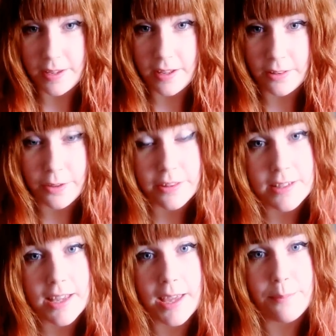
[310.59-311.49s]
A lot of the
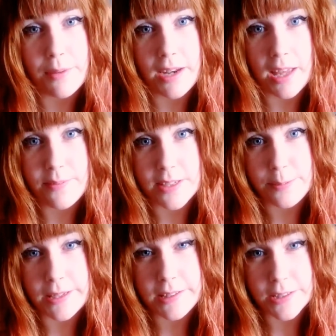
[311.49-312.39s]
time when I've
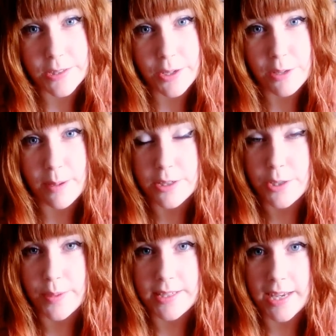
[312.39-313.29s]
expressed concern about
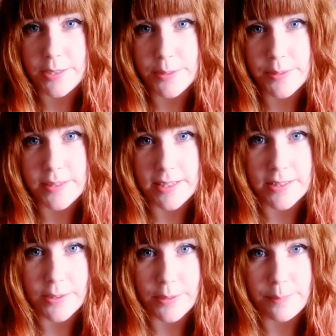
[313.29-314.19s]
showing tattoos in
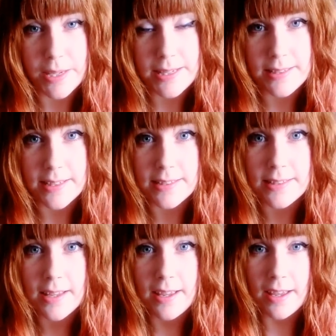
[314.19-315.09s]
certain places,
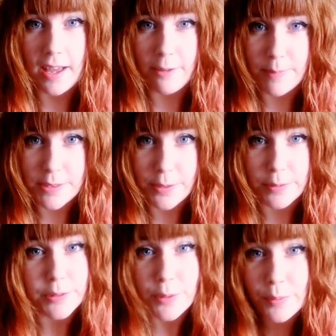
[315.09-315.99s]
I've been
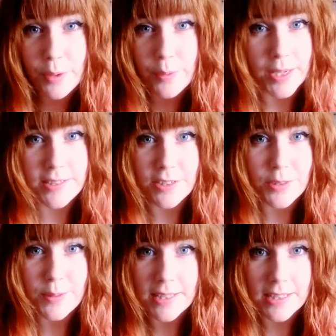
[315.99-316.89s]
told, no, no, it's just
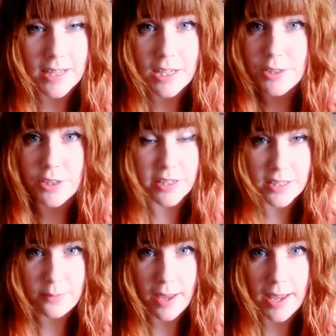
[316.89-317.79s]
New Zealand culture,
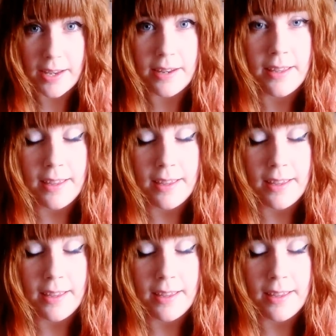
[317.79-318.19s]
it's fine.